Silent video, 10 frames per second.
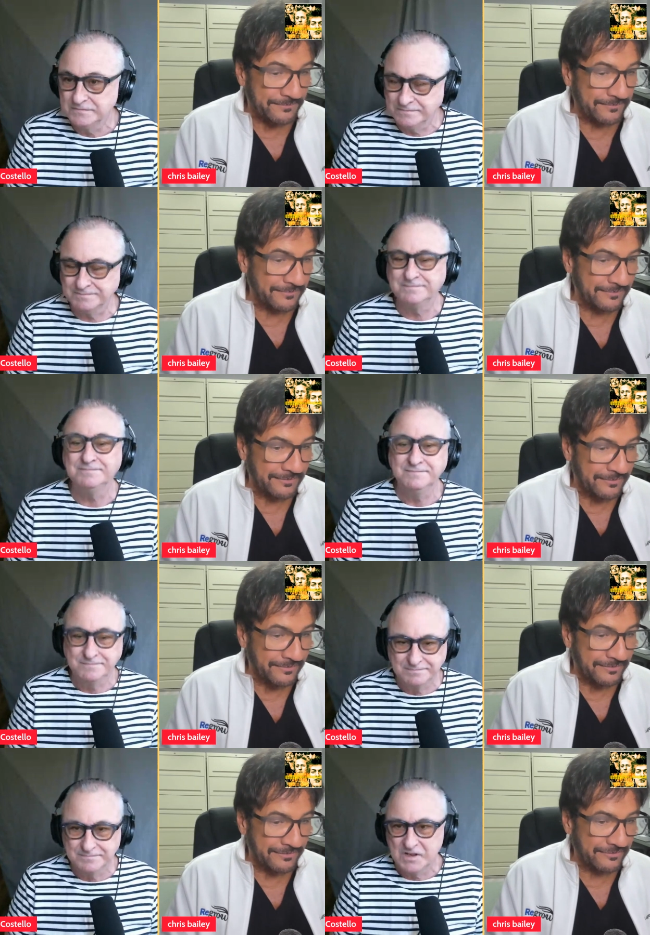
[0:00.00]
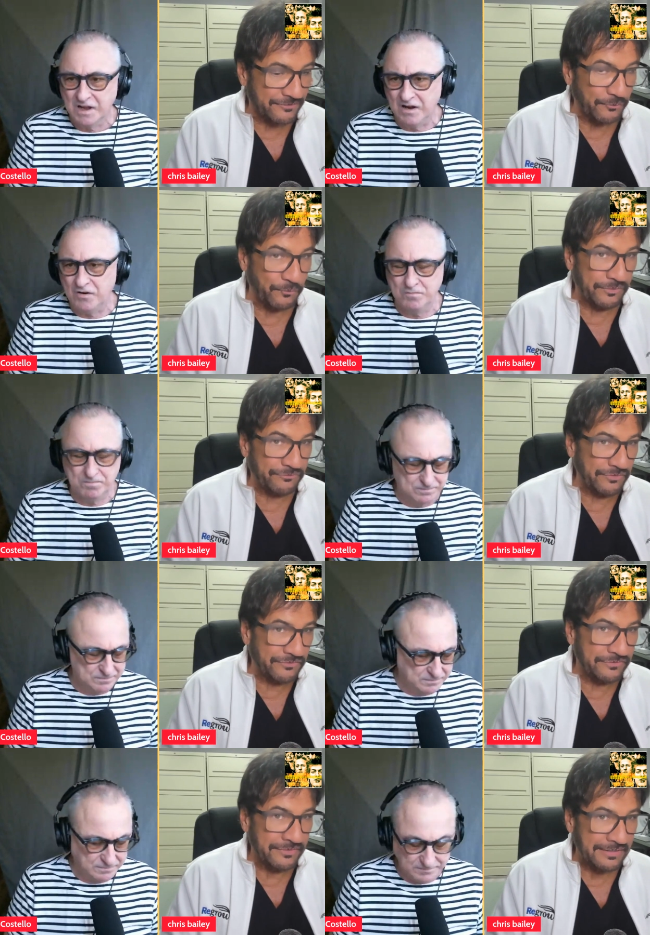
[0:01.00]
Speaker 1: Mm-hmm. So oh. What, what,
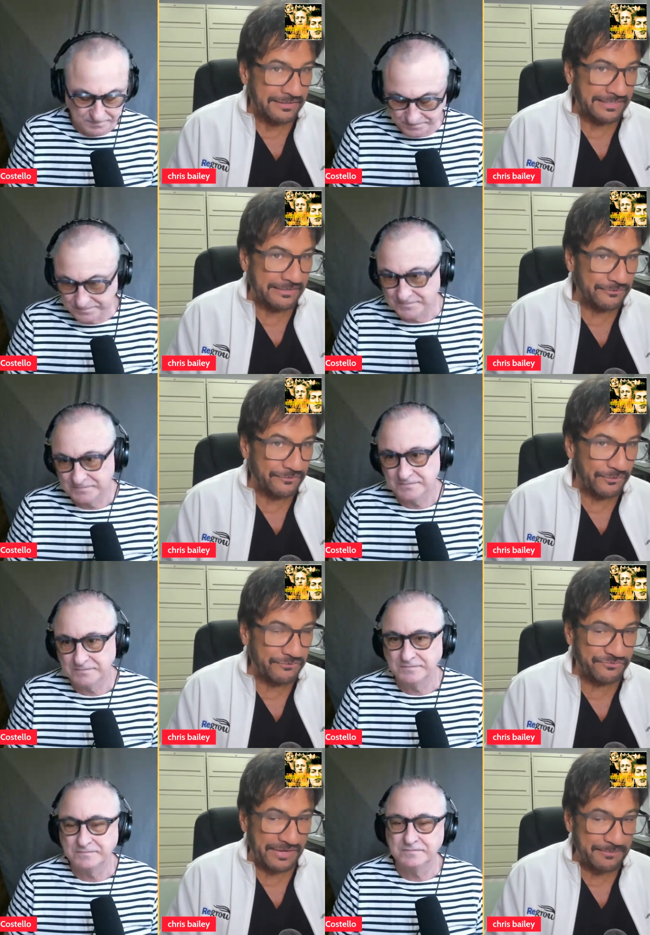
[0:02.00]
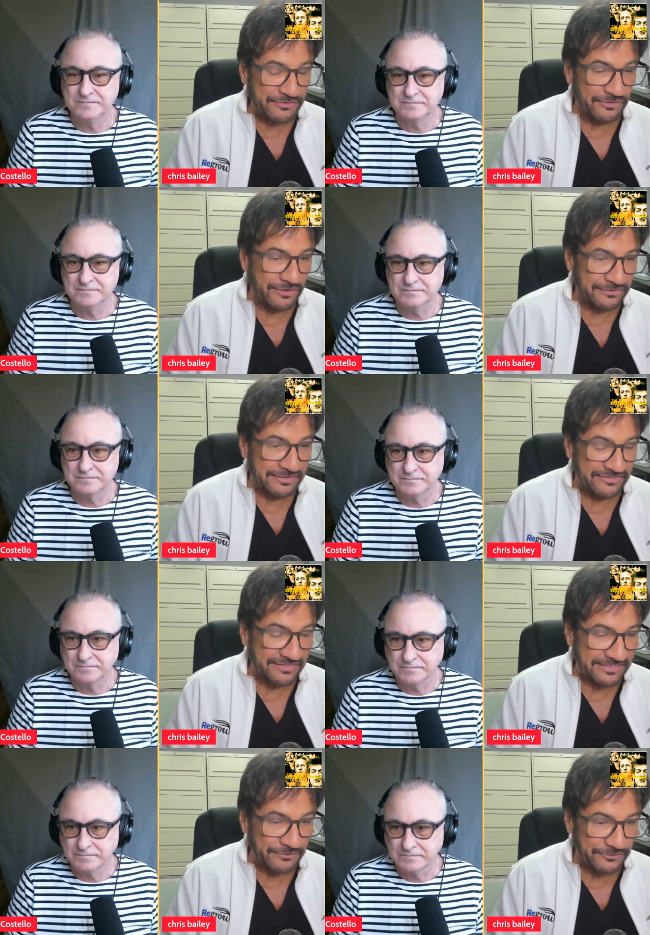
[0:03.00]
he didn't. What famous song did he
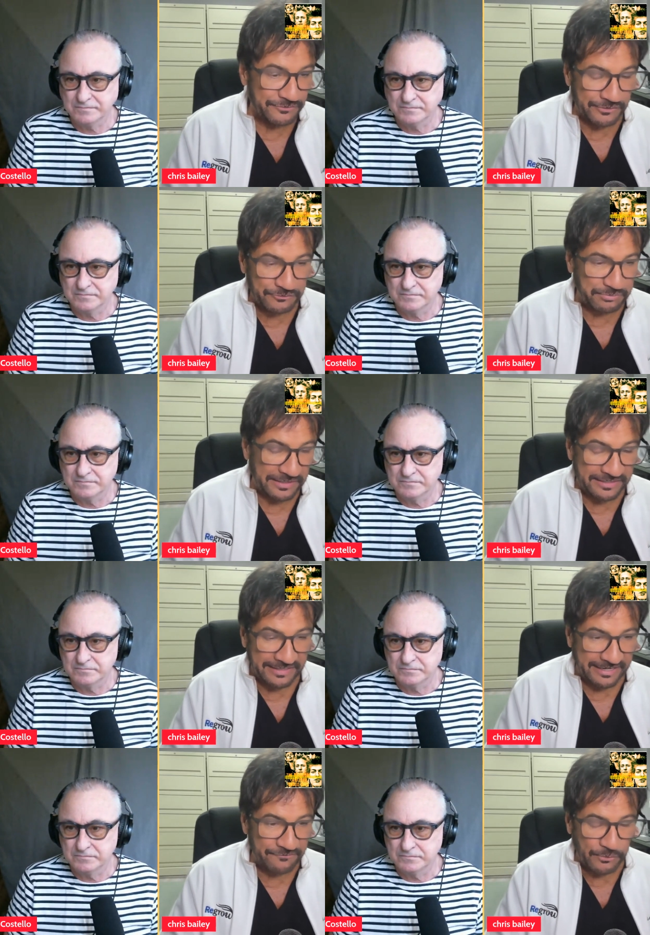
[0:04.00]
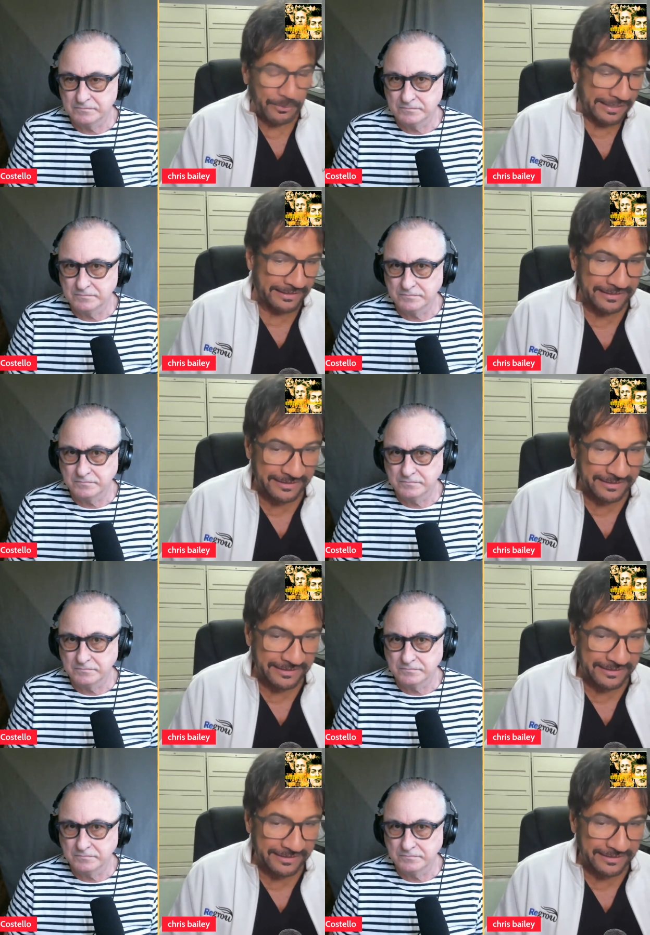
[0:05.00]
sing that was that was played every week?